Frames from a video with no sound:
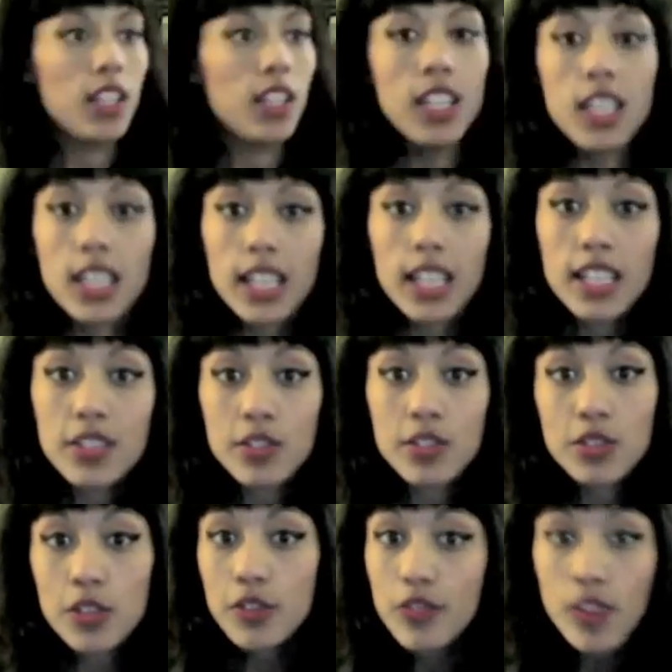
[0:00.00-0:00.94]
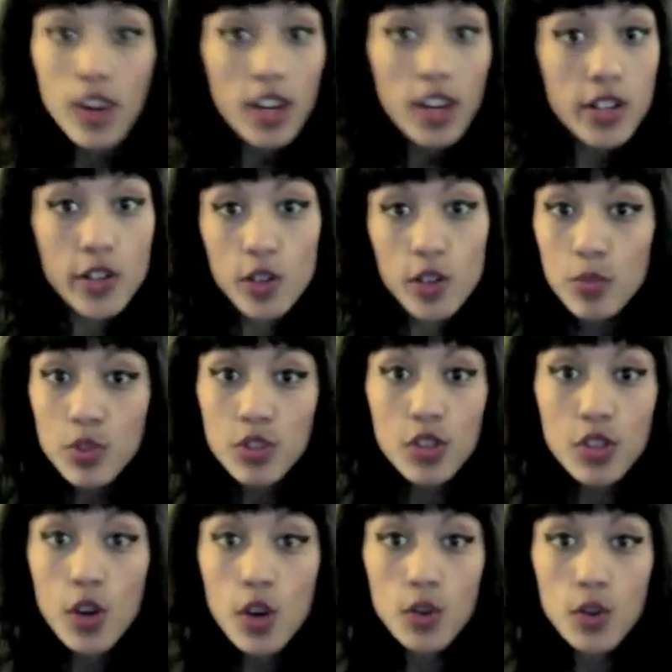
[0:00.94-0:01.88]
Okay, so far, no
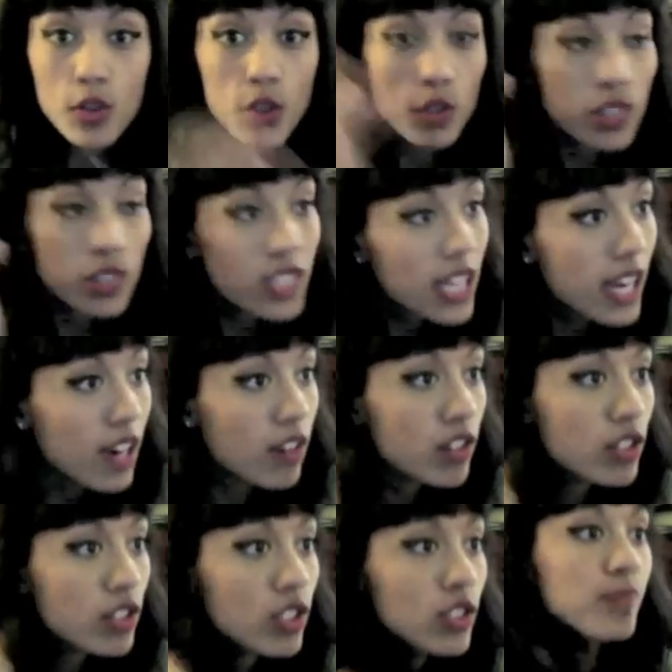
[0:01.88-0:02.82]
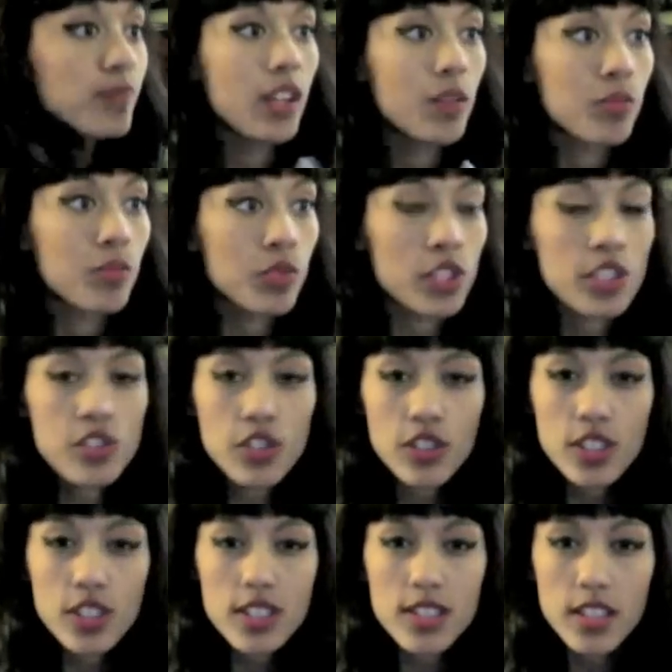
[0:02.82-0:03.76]
Michonne, no Daryl. Pretty sure
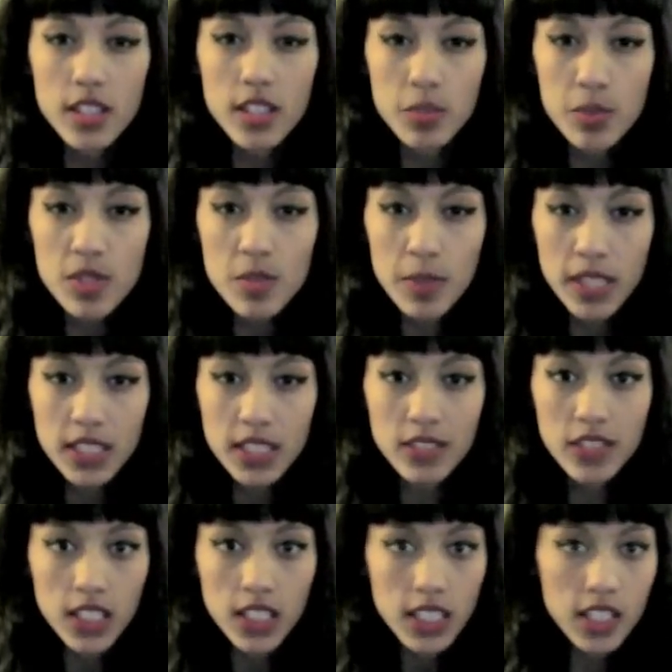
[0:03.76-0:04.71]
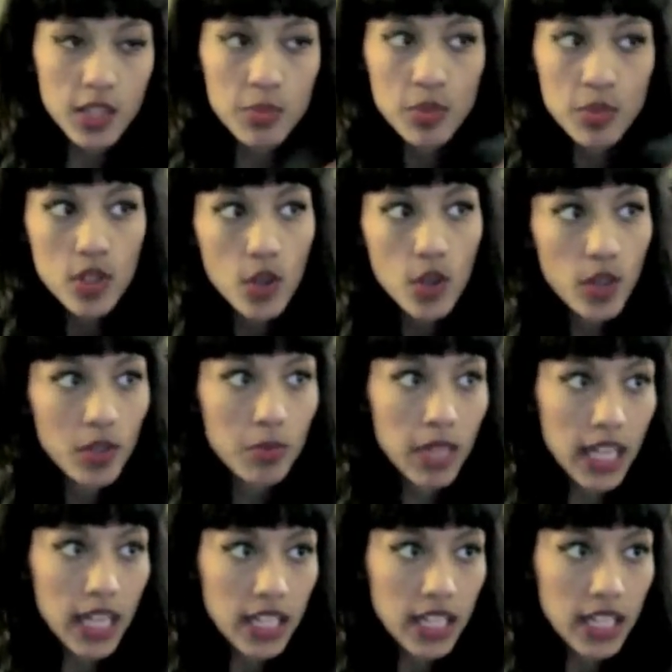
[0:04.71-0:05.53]
it's their perspective that they keep going back